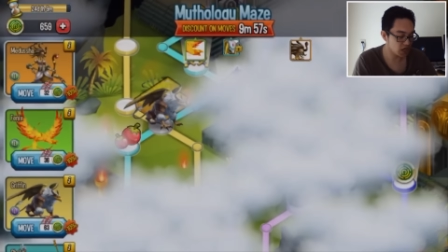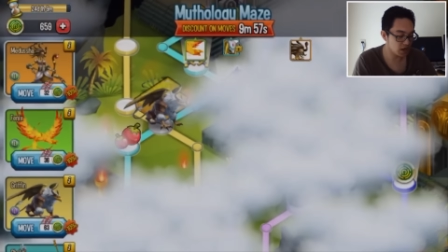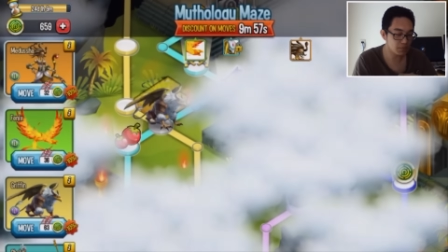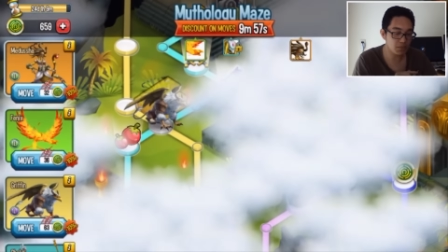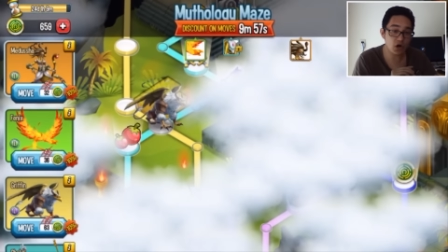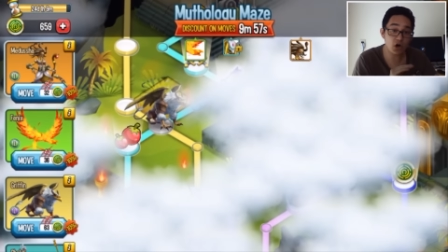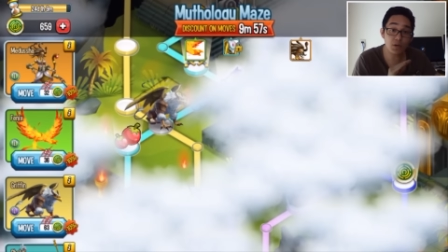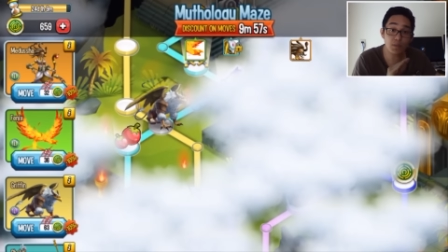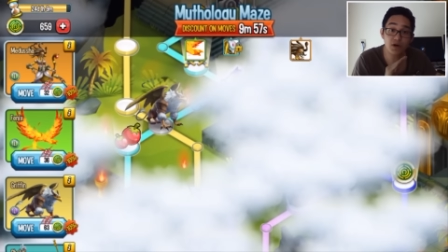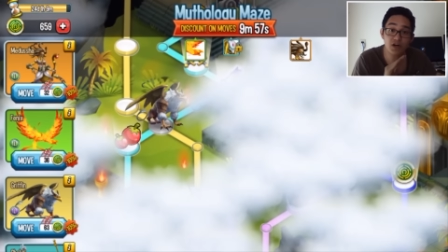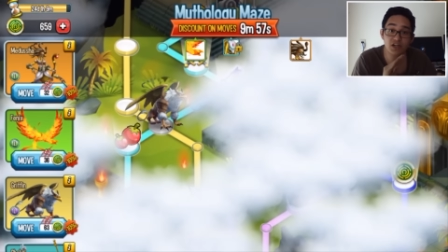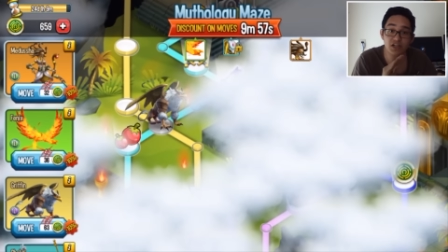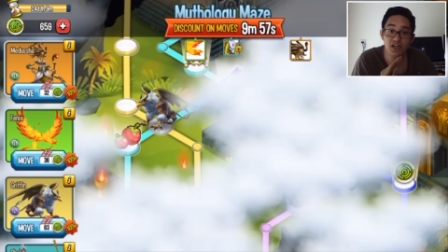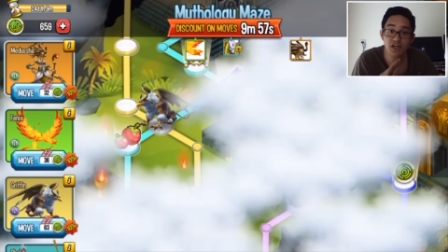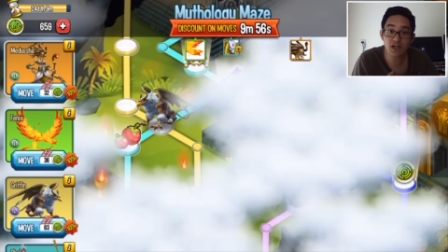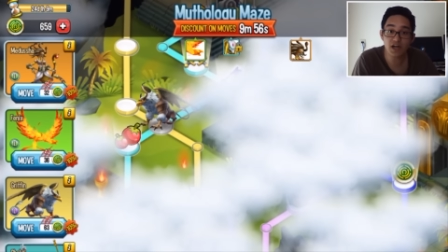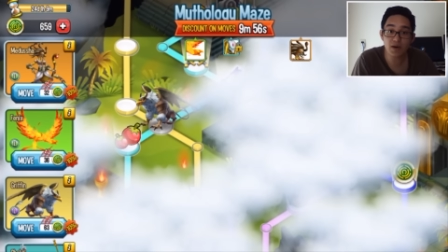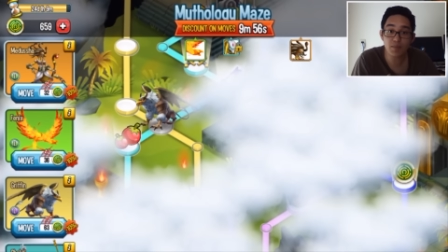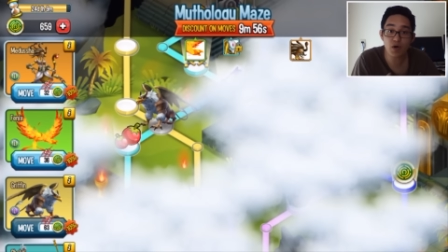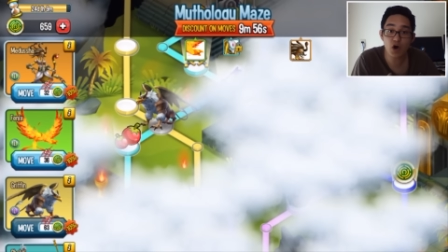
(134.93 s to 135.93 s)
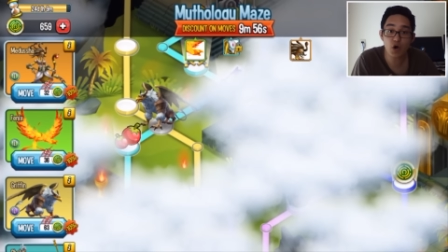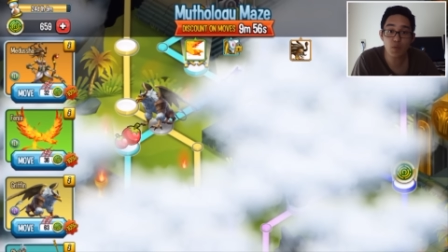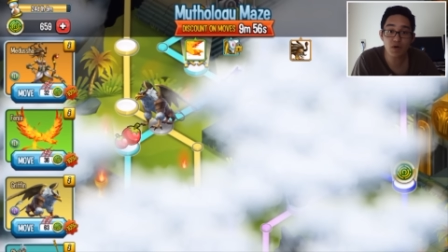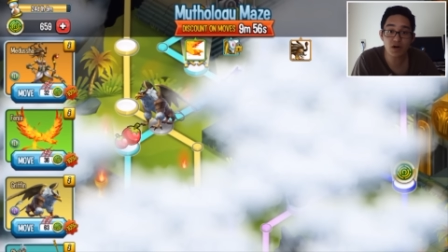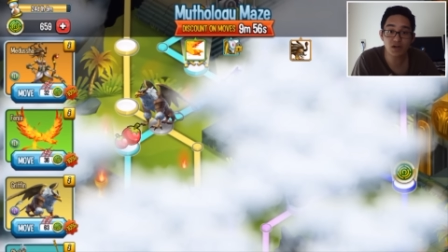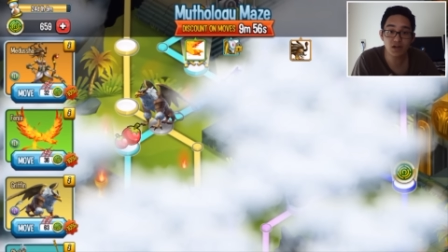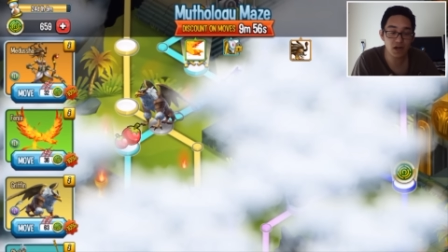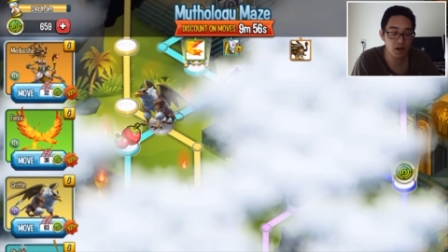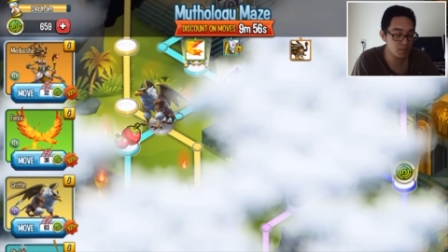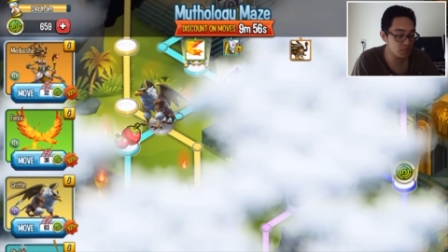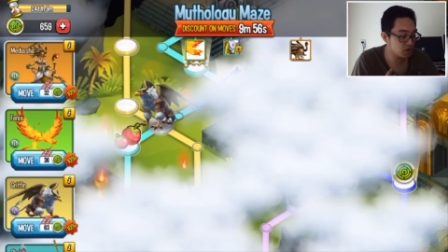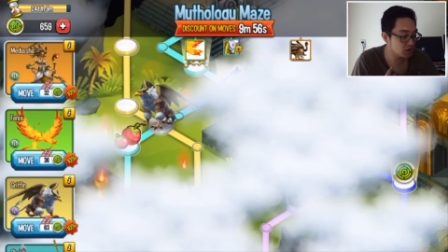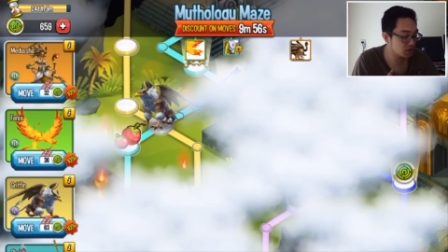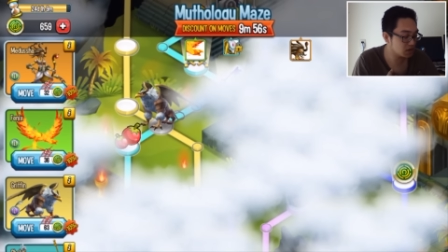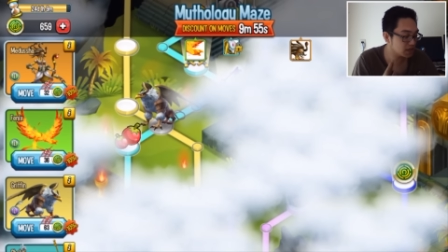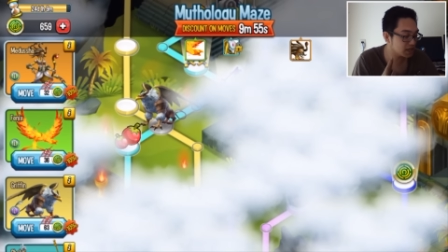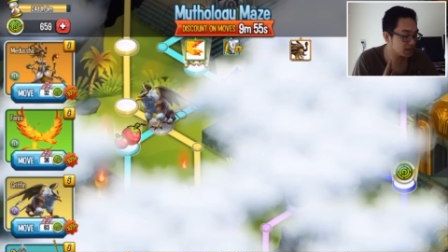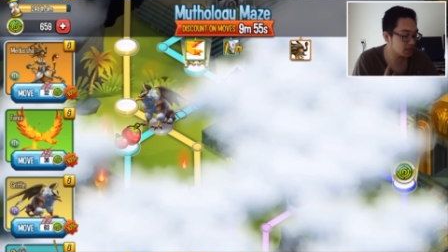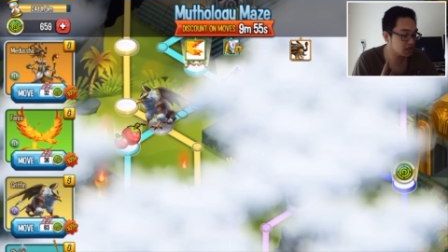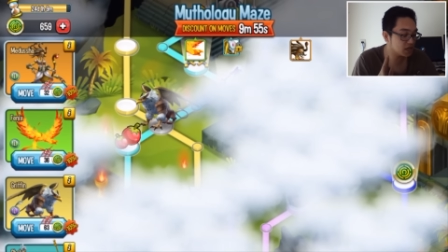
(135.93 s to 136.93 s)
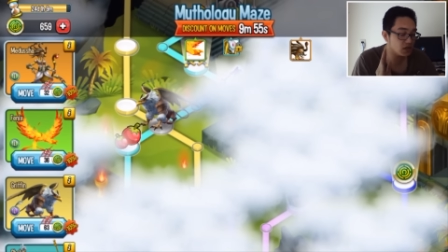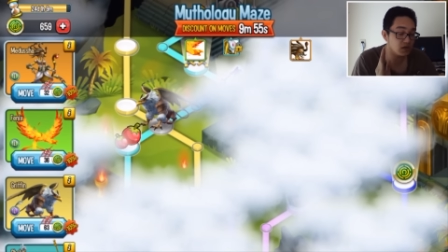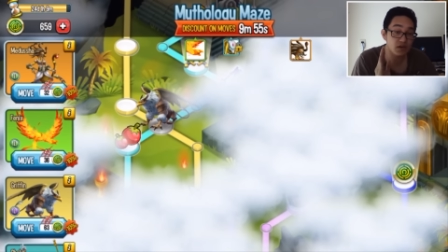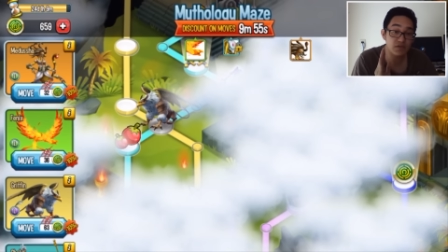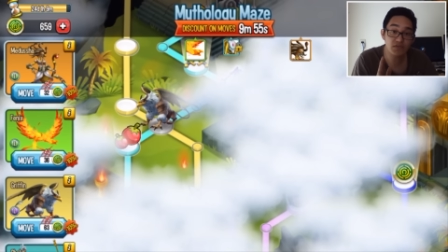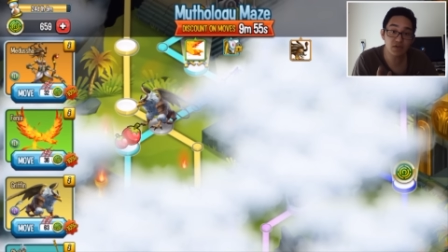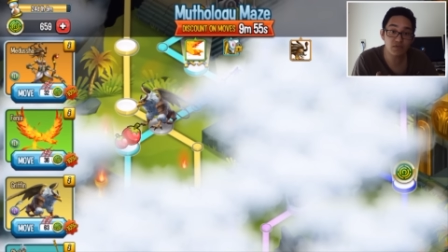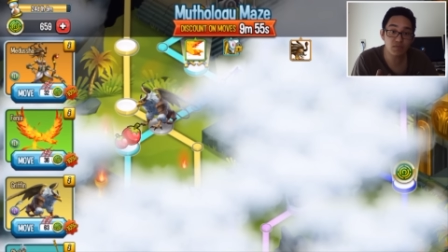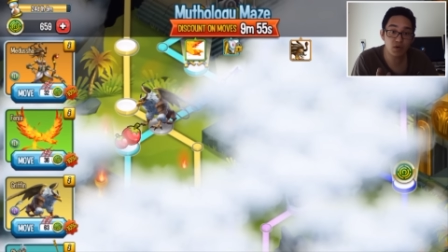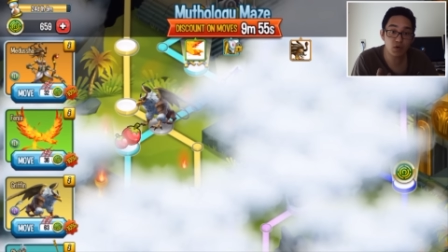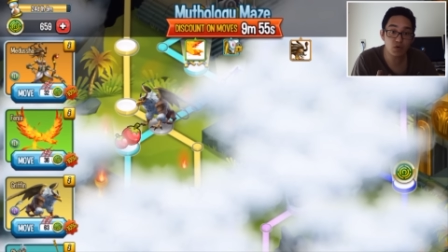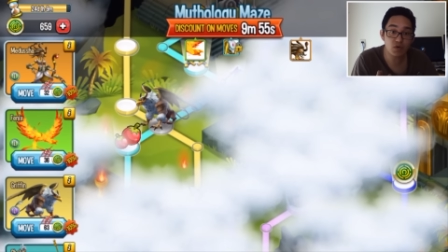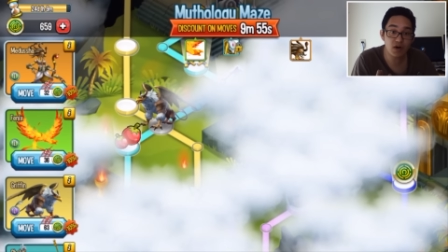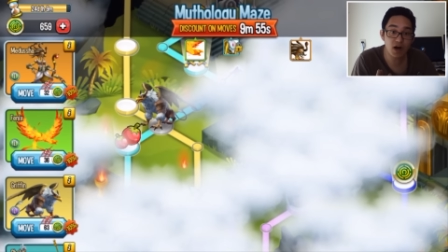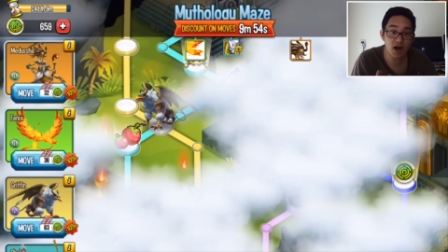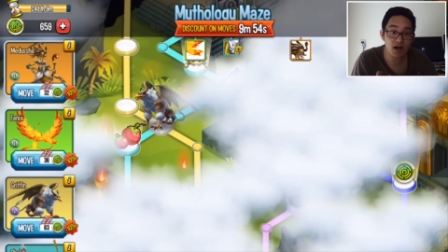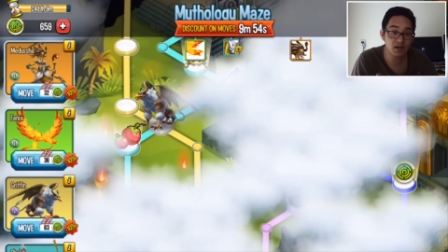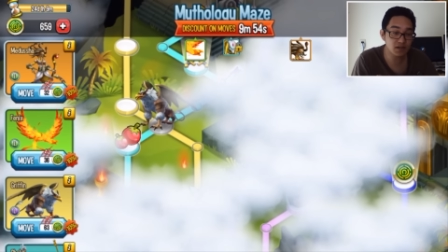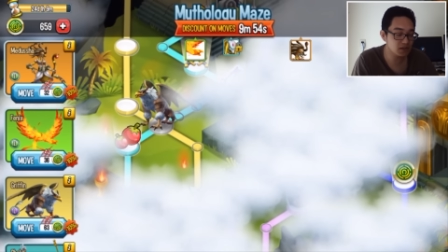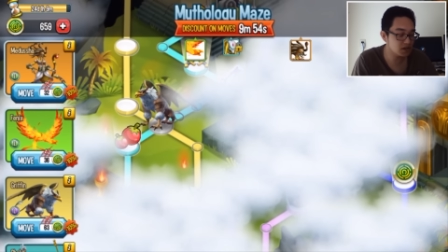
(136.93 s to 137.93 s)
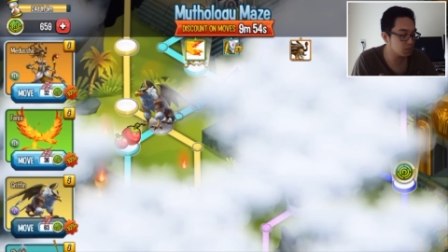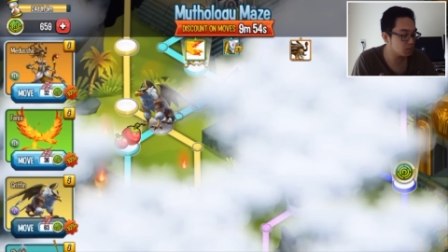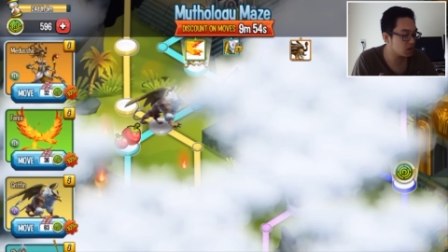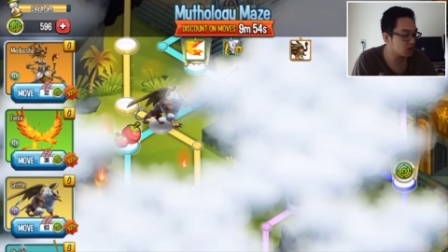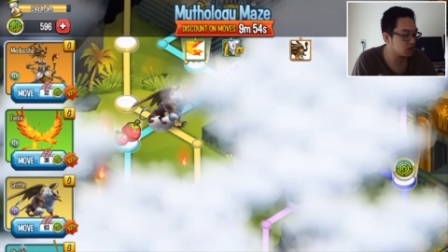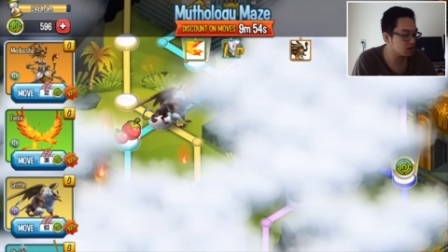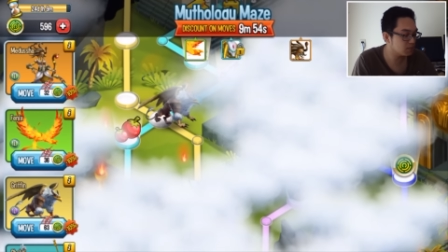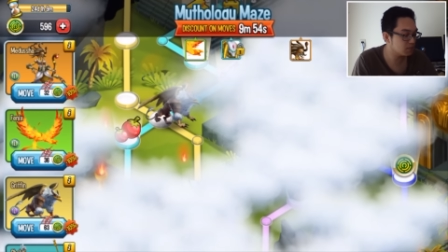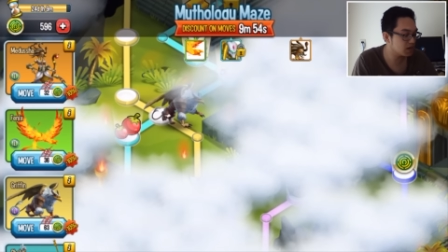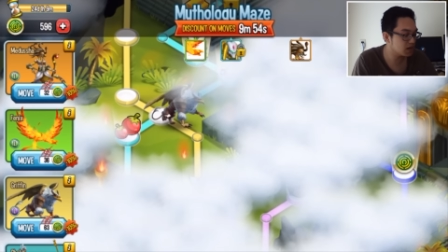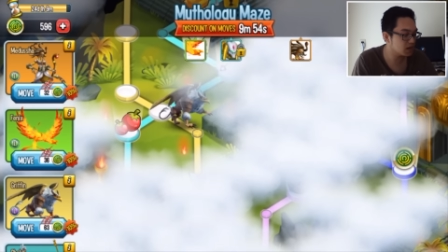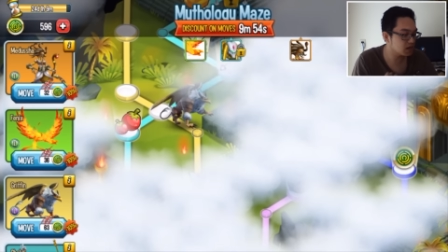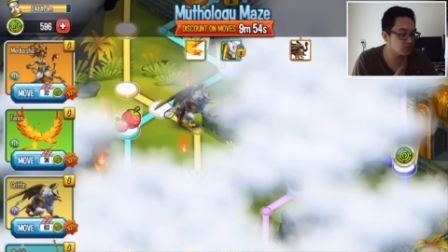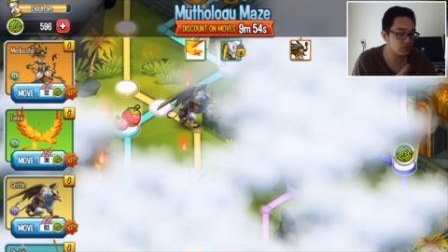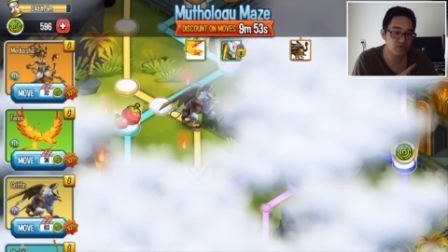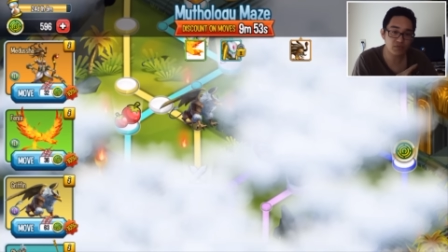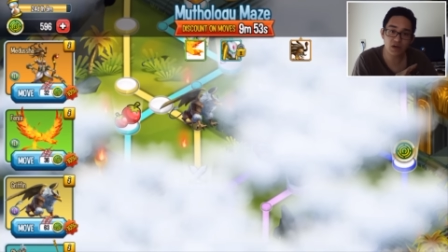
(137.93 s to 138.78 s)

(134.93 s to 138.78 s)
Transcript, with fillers: I'm almost there. I'm almost there. I'm gonna get the Griffin for you guys, and I'm gonna make a